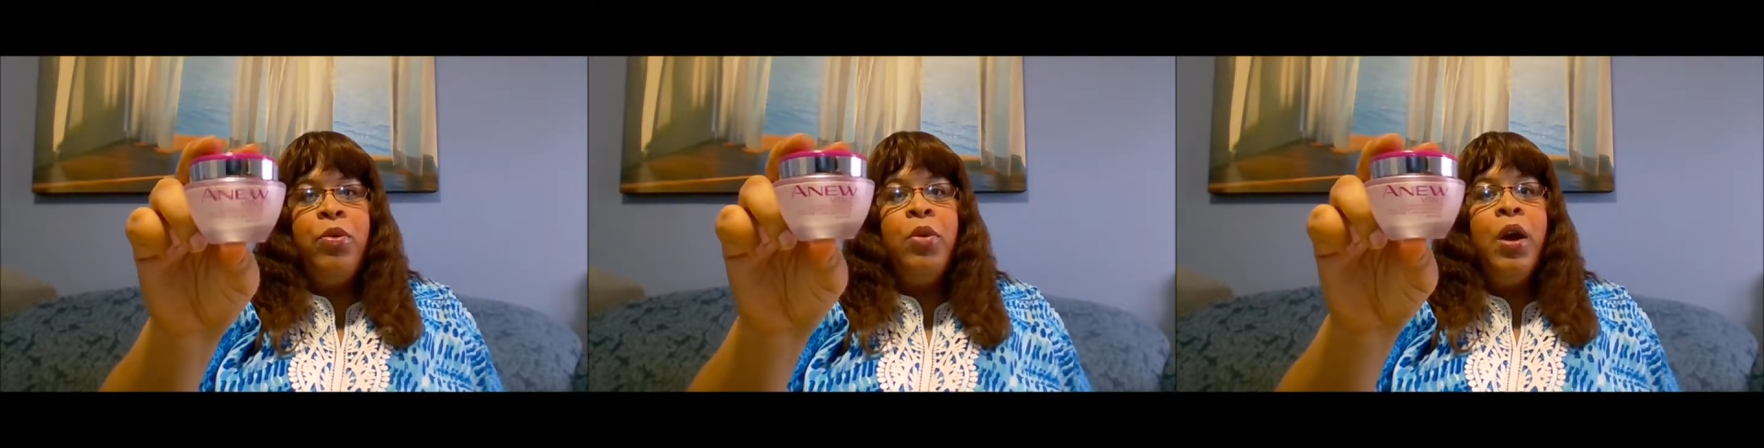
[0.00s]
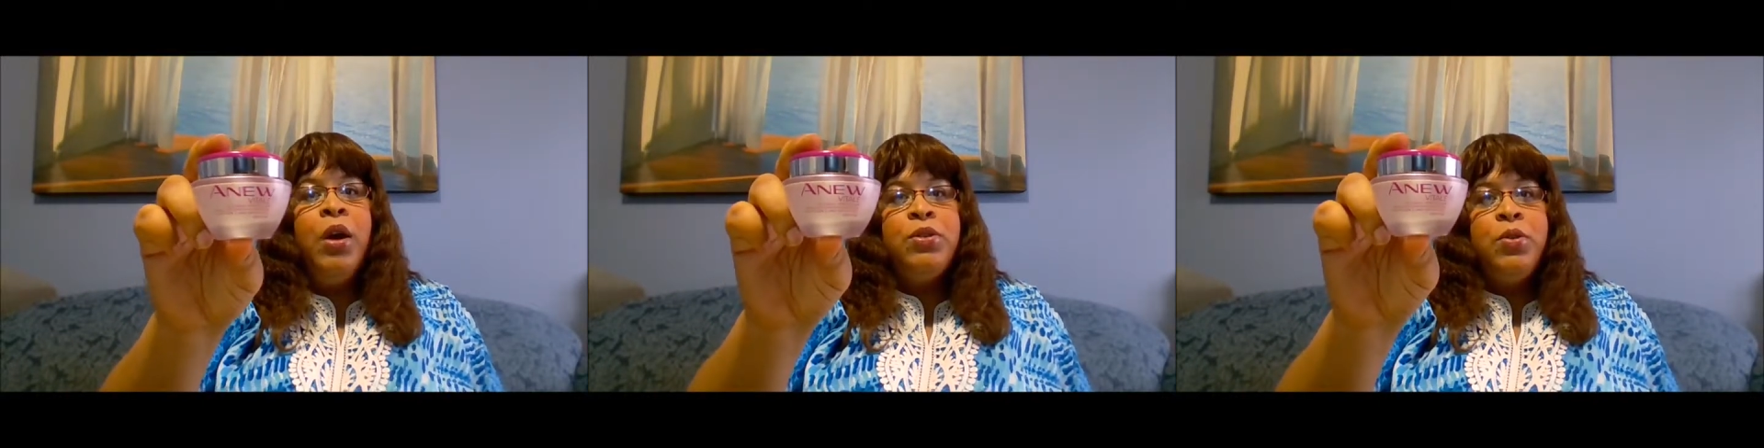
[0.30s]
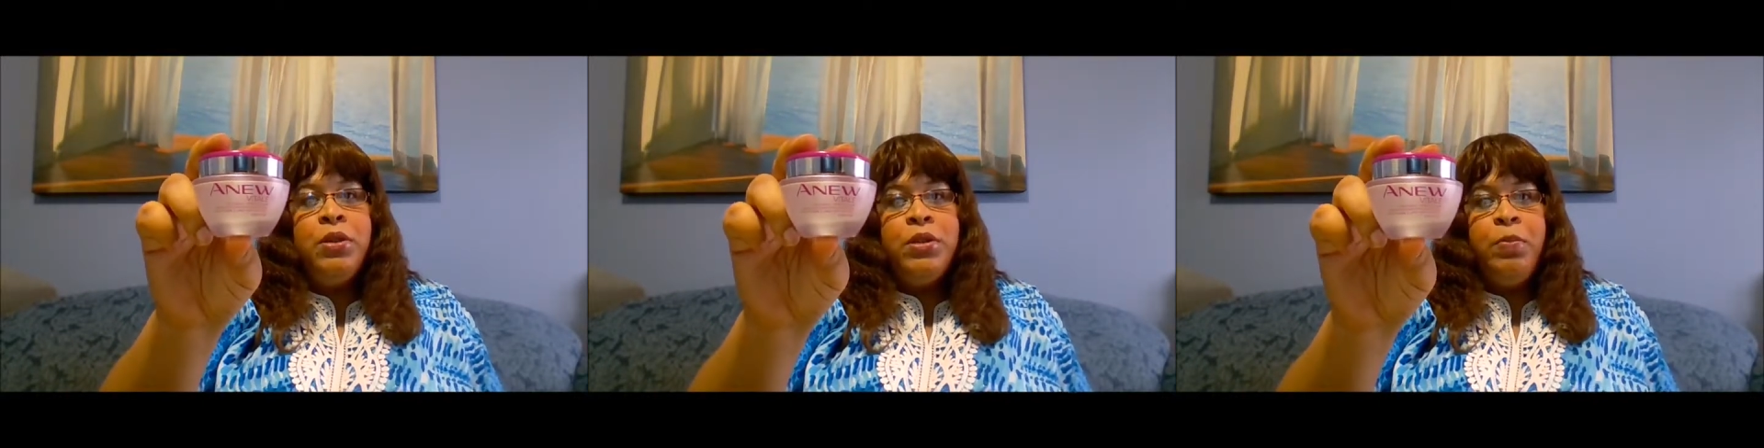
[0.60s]
So it is
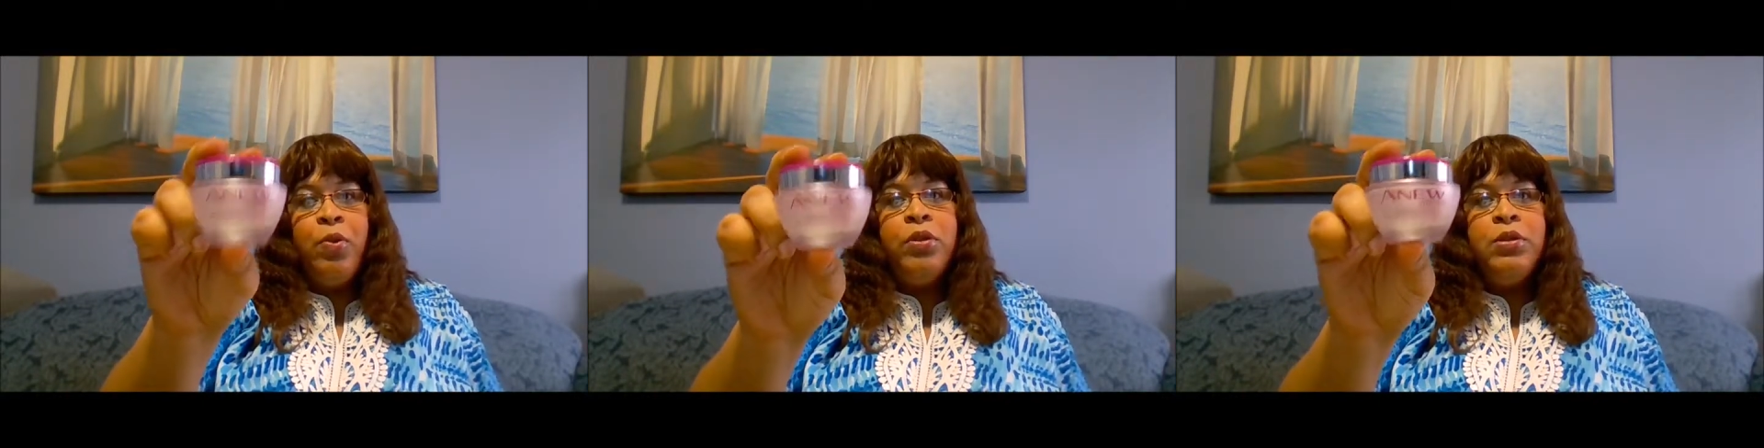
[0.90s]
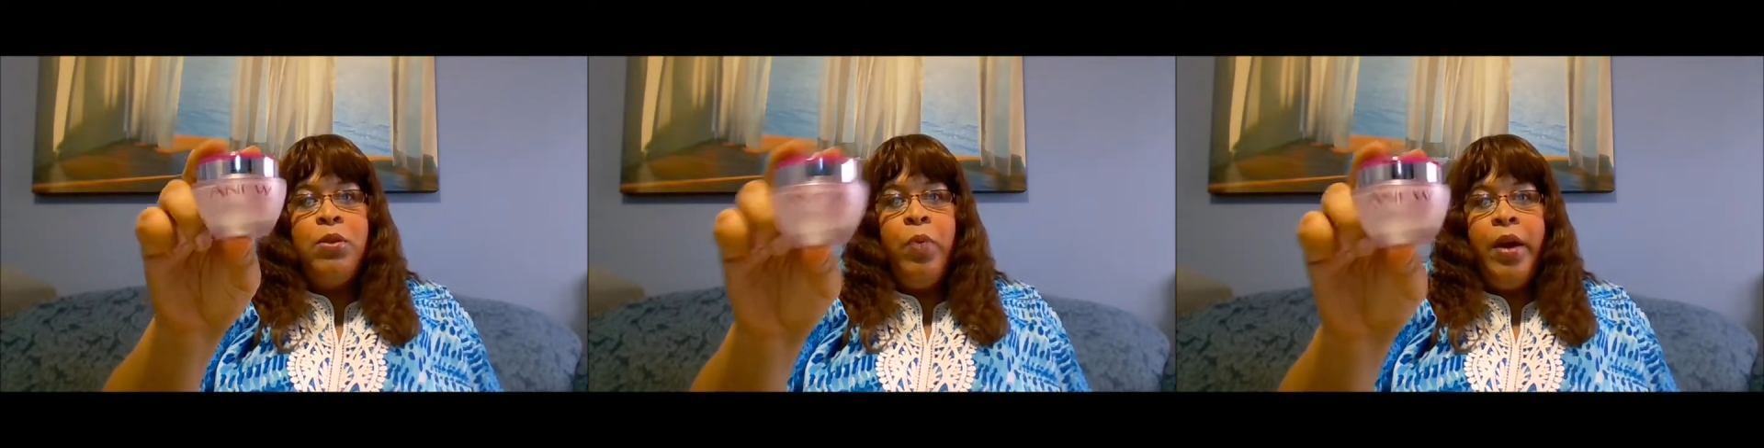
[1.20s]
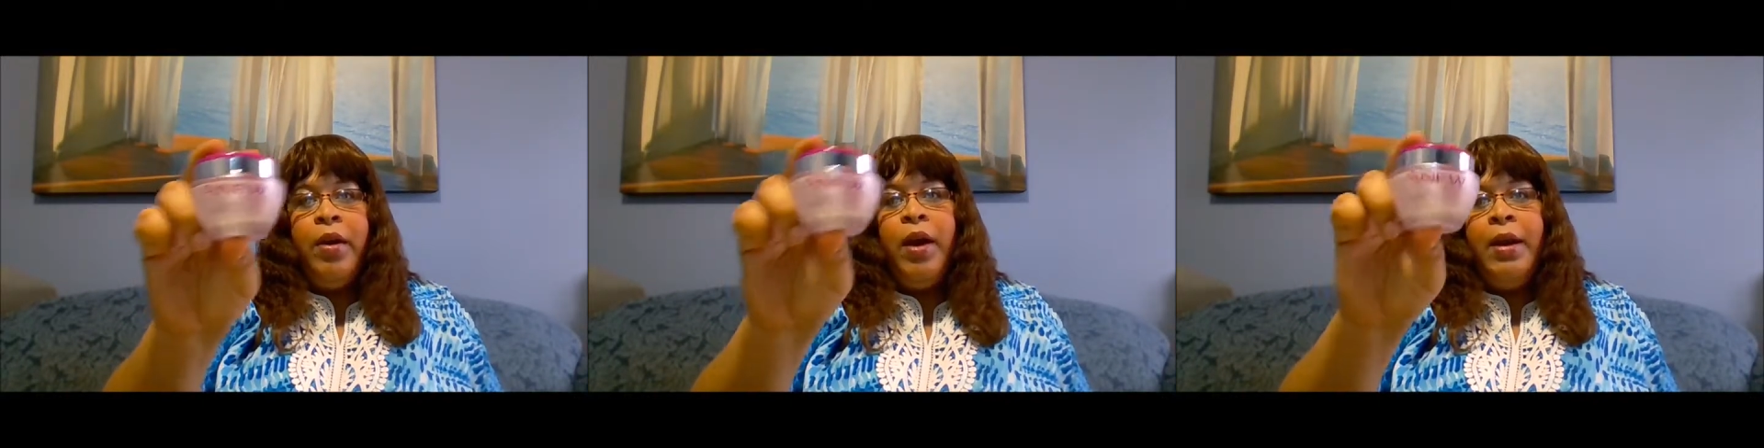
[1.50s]
important to wear
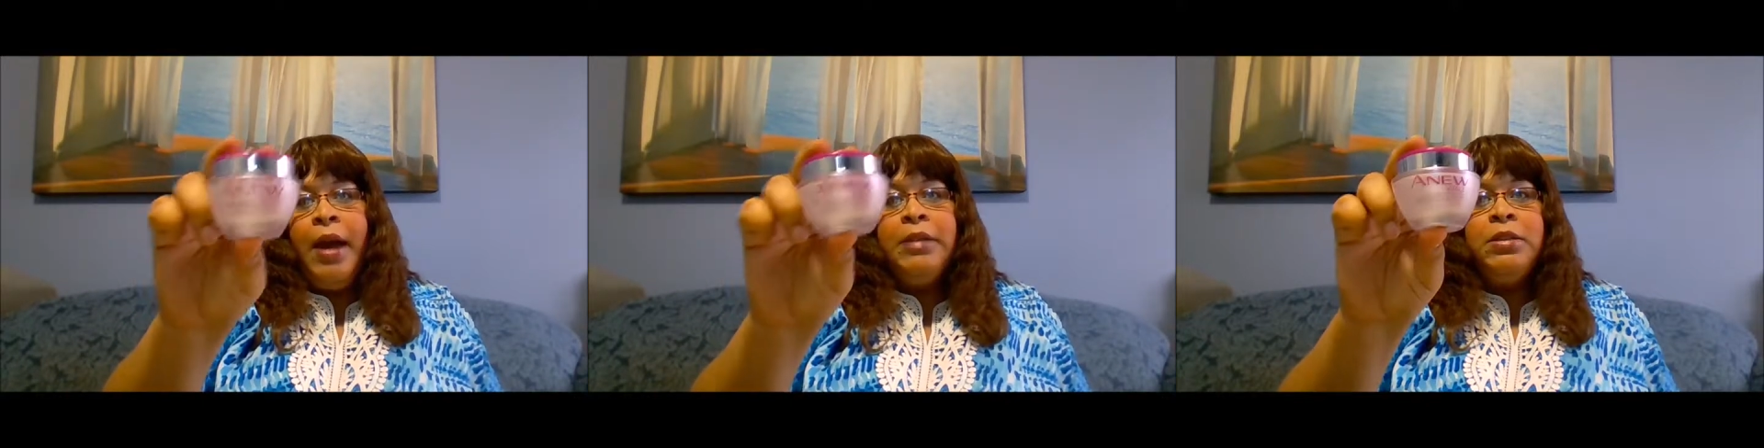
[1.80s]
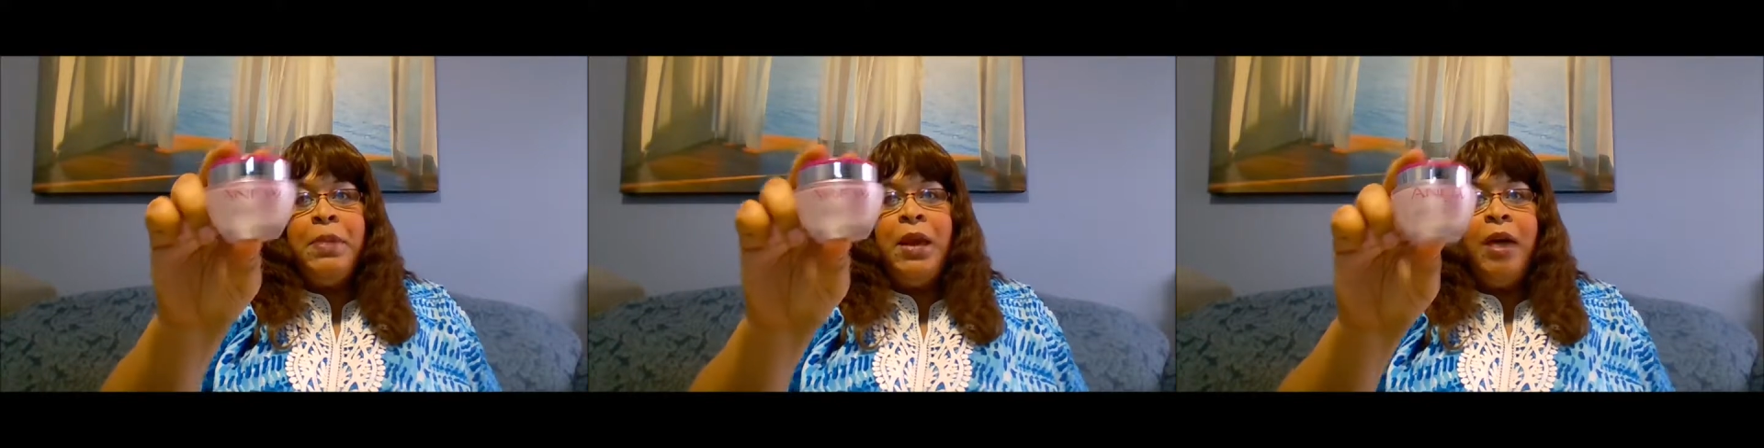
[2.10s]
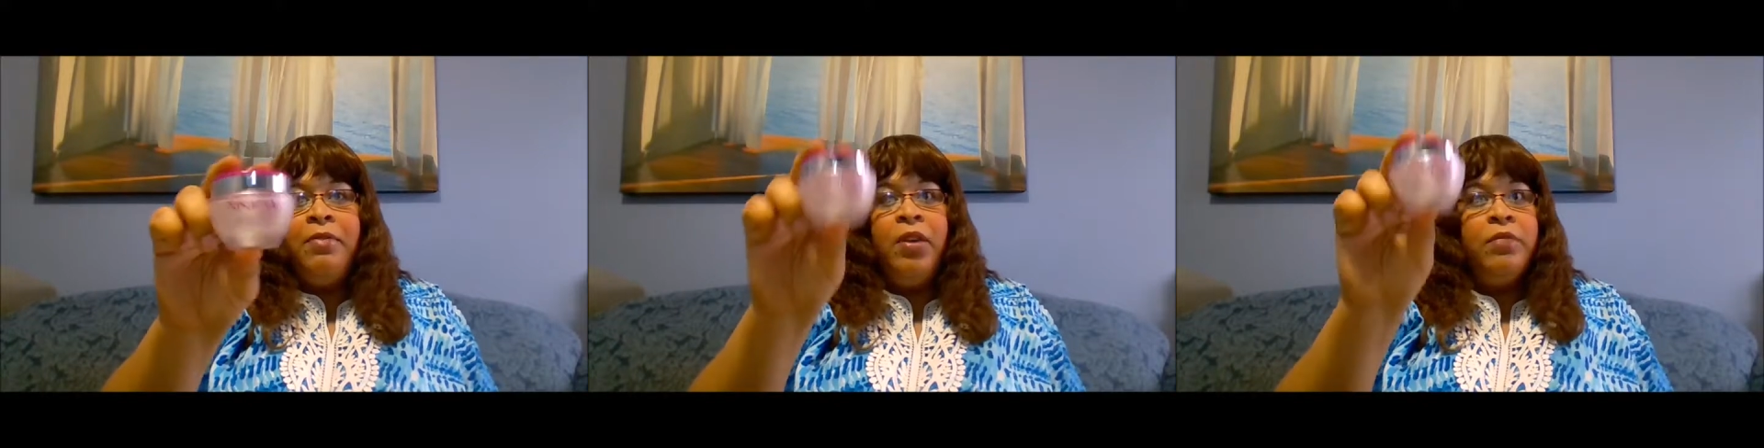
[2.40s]
an SPF
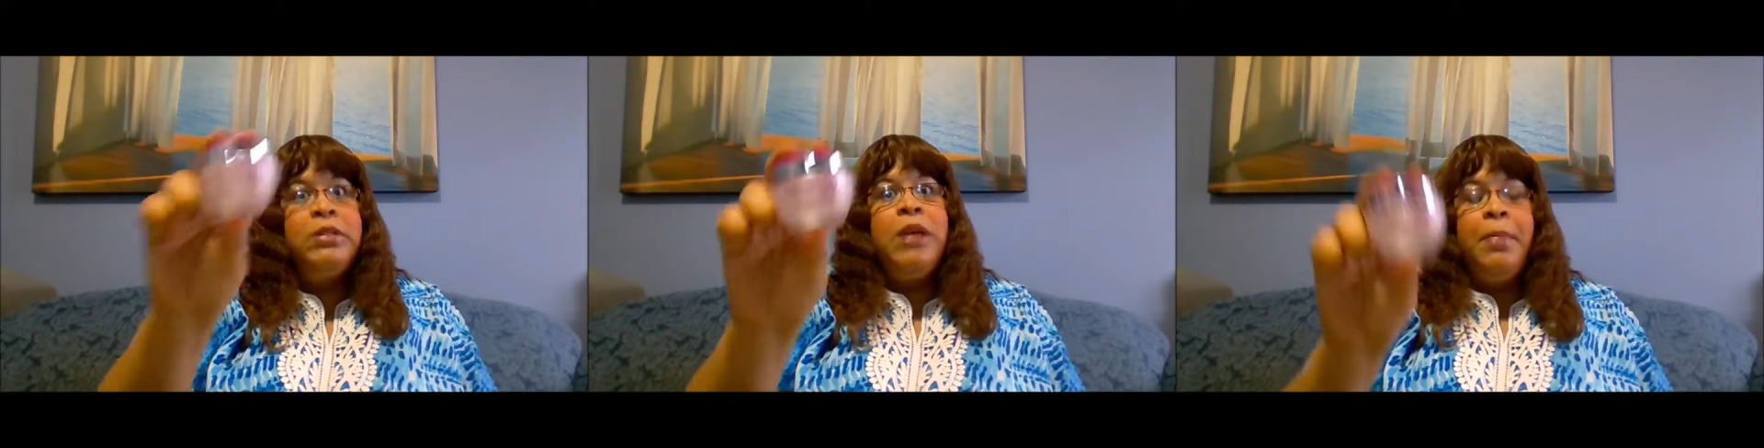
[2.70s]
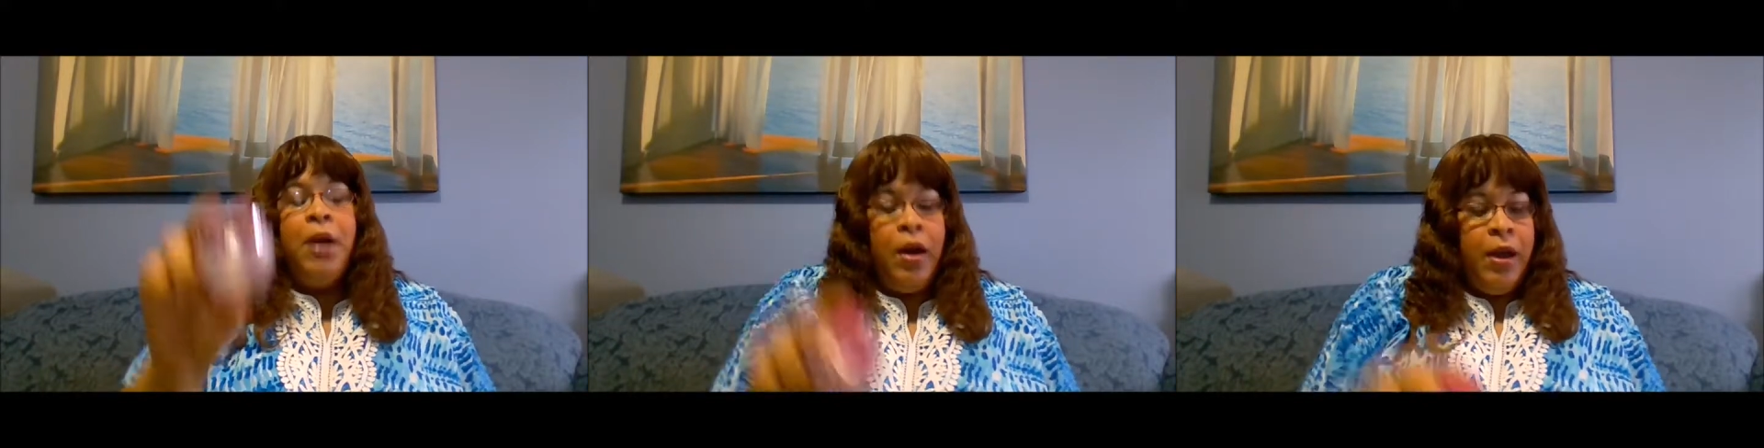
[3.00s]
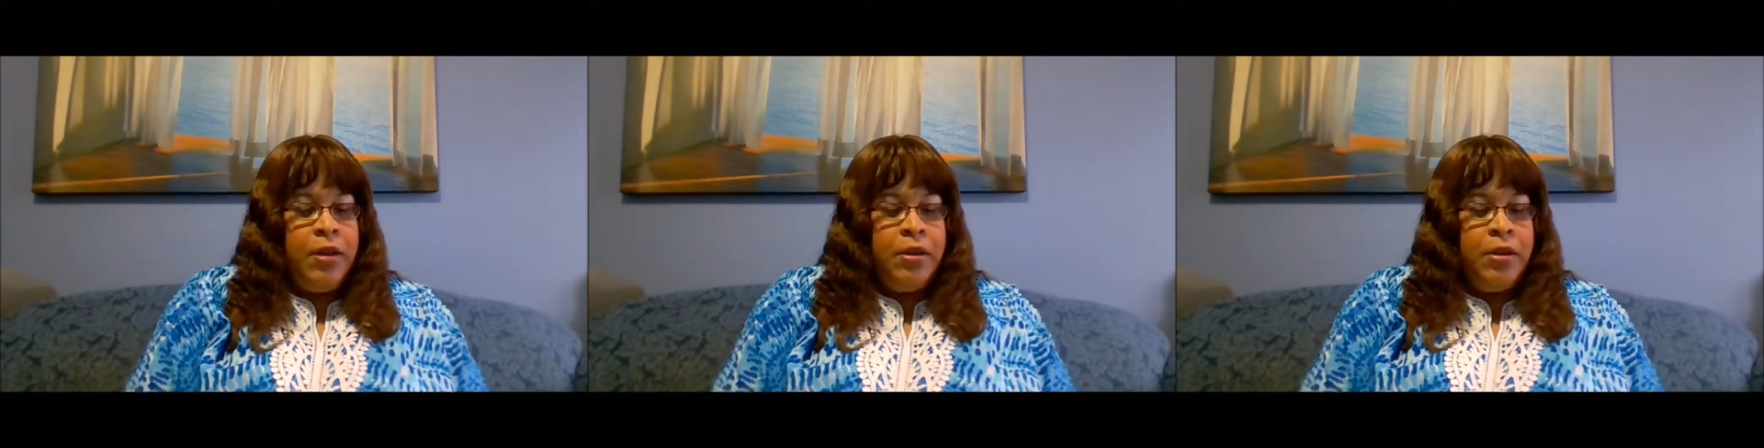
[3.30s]
of some kind.